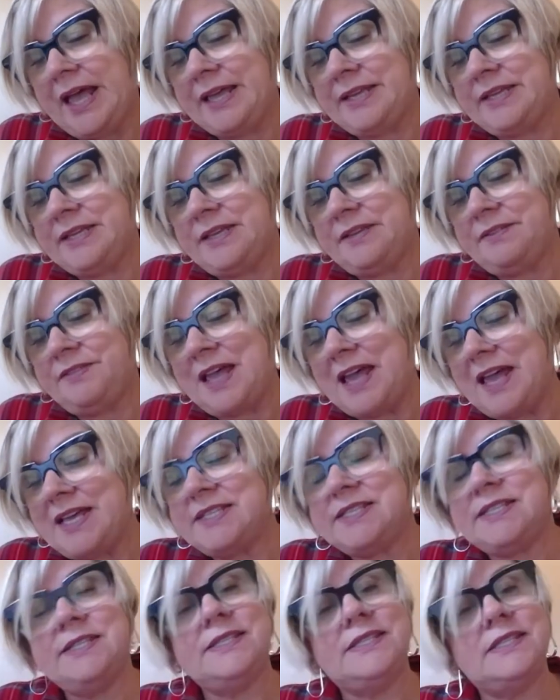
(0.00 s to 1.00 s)
And that
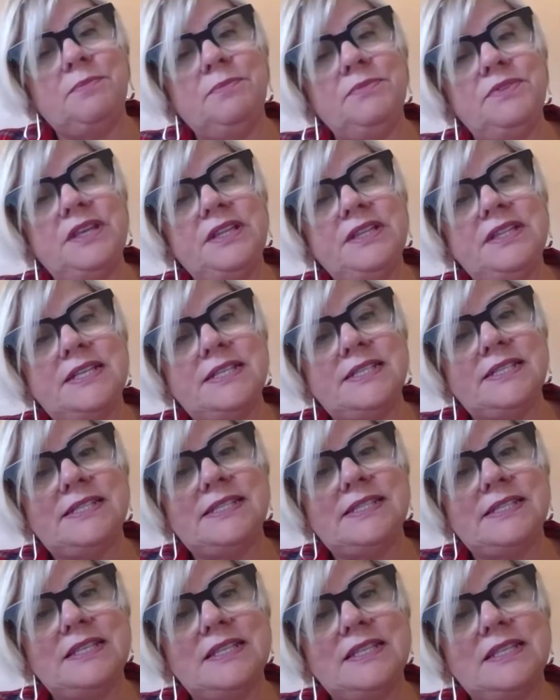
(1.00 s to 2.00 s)
isn't something
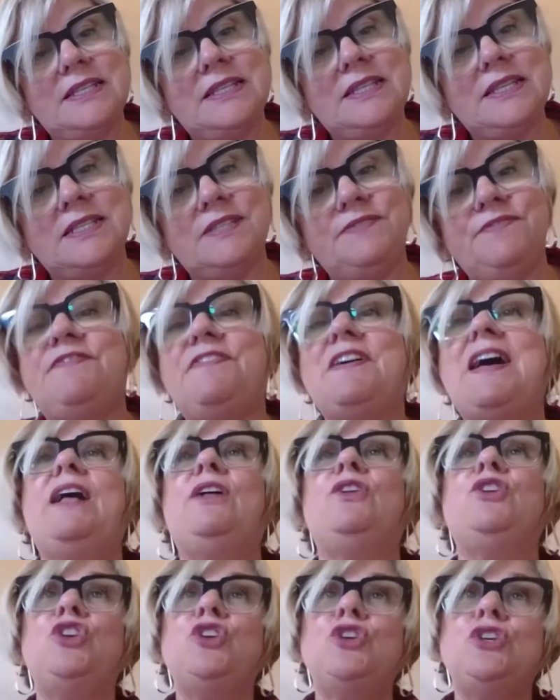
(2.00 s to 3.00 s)
that's
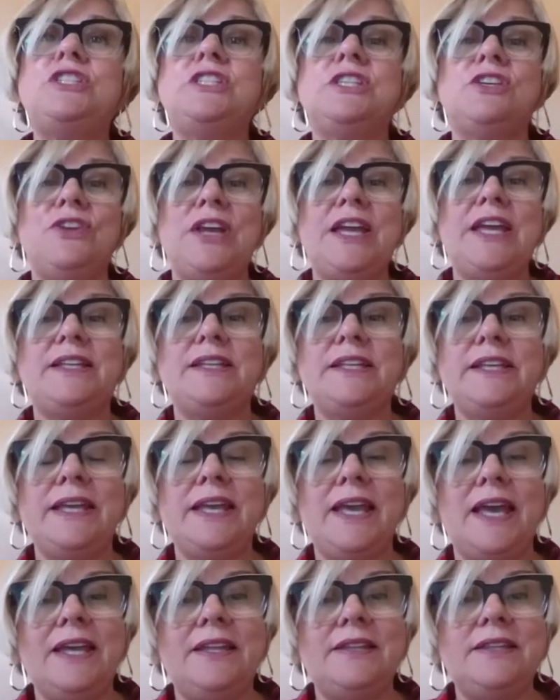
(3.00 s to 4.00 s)
valued
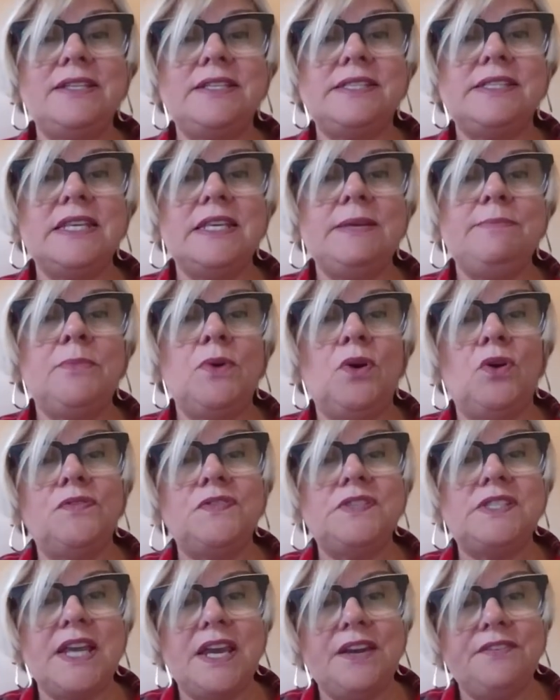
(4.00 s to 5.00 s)
greatly in the scheme
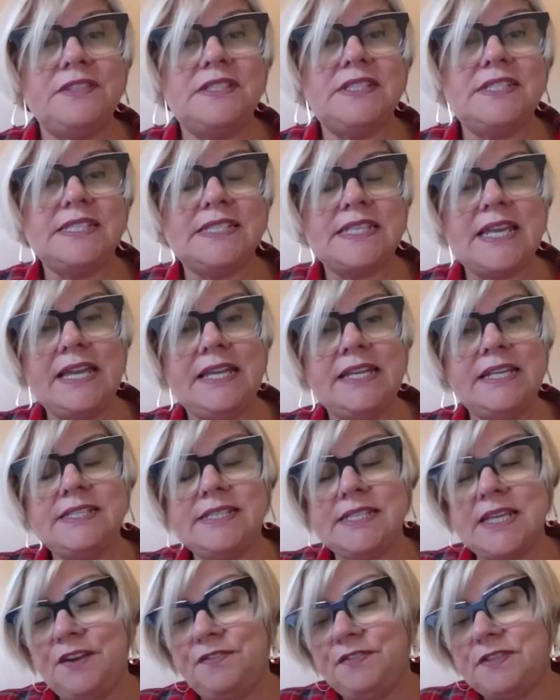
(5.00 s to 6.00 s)
of service design
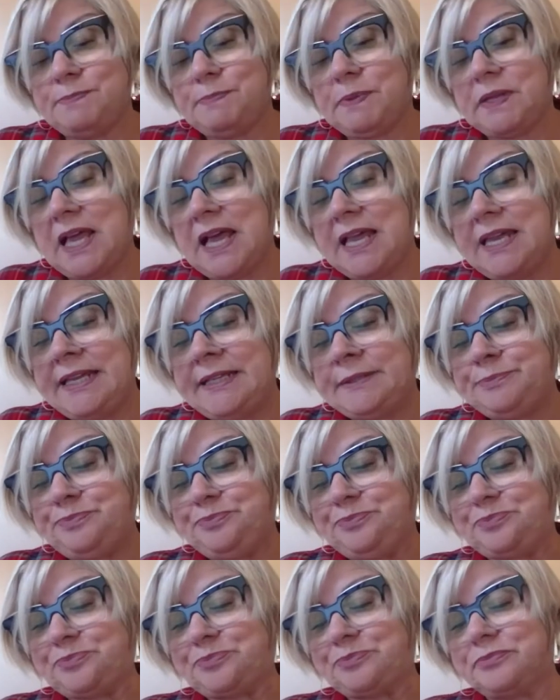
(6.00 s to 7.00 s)
and service planning.
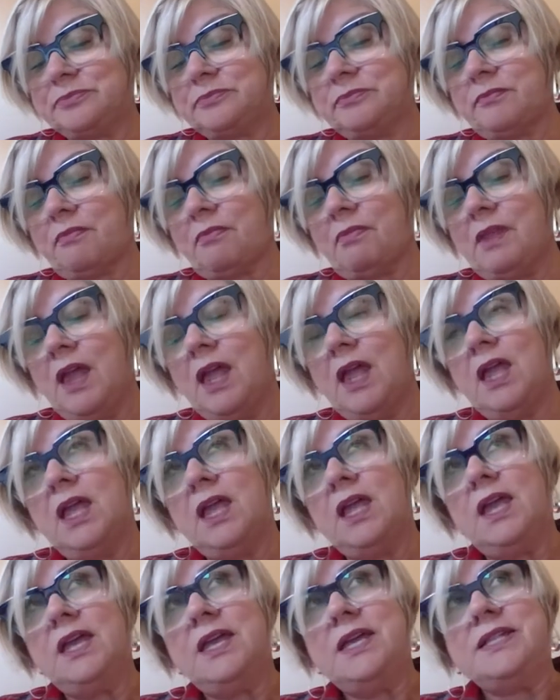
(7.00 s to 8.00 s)

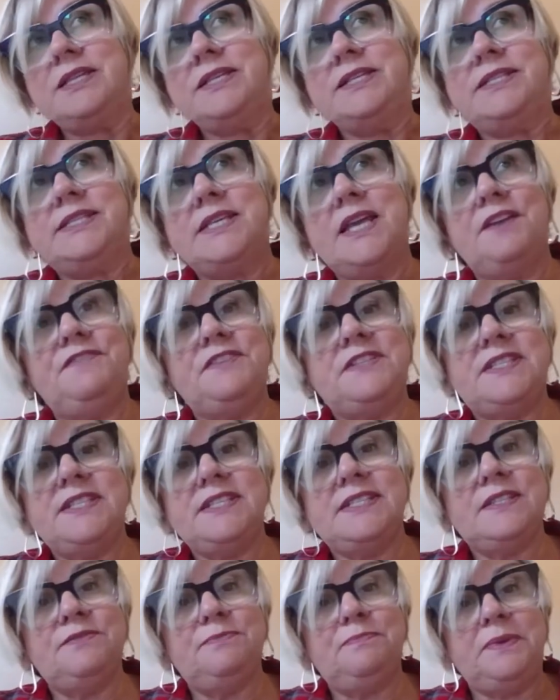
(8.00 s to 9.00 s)
These
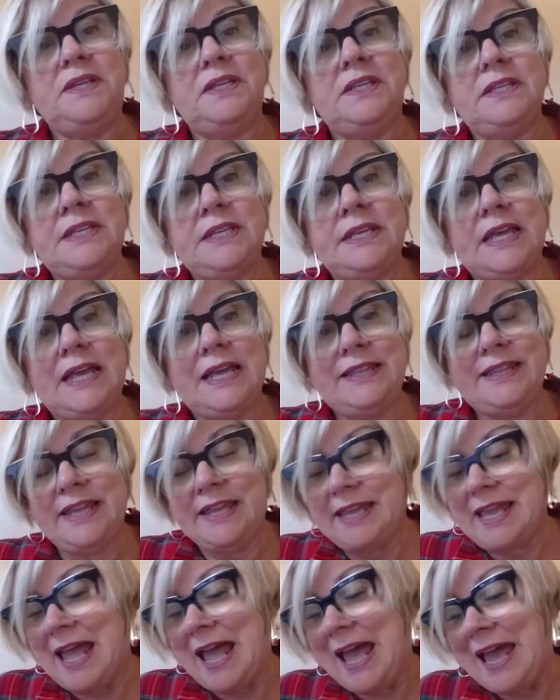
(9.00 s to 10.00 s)
services have been, I
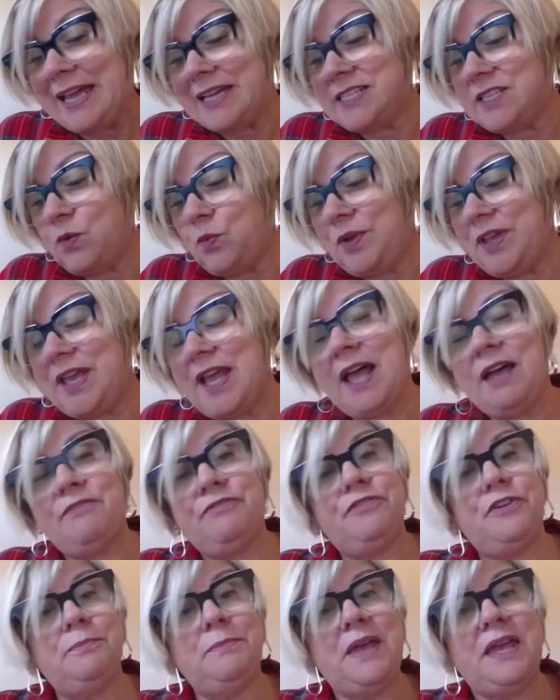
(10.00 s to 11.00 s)
think, hacked away
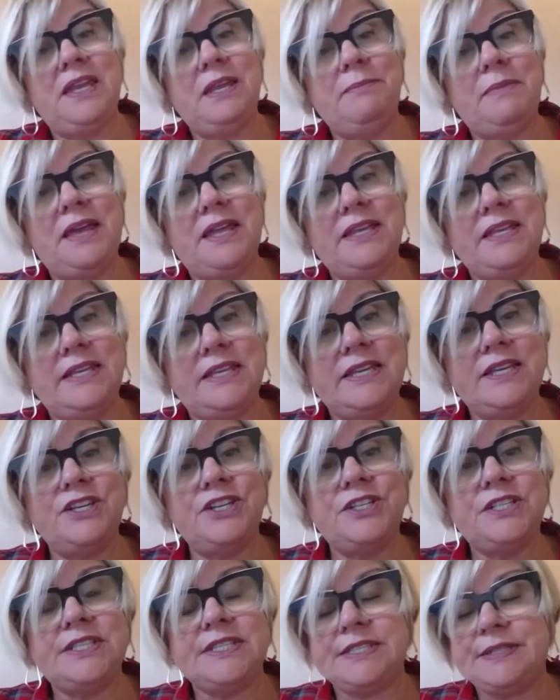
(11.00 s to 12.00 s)
at for many, many
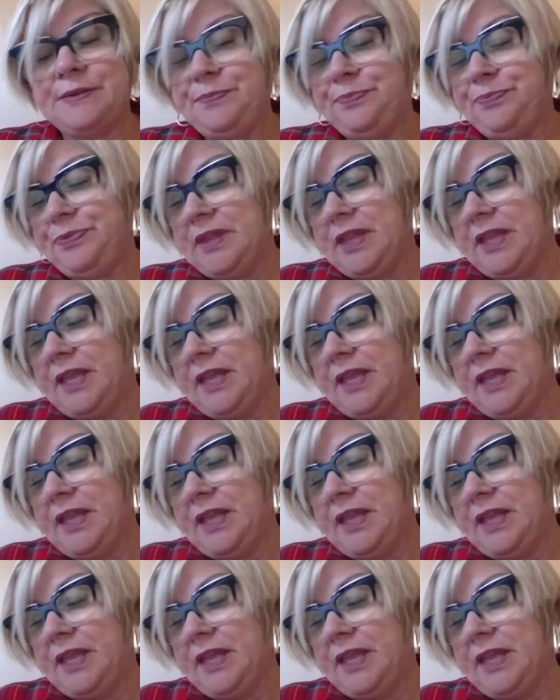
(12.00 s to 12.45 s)
years,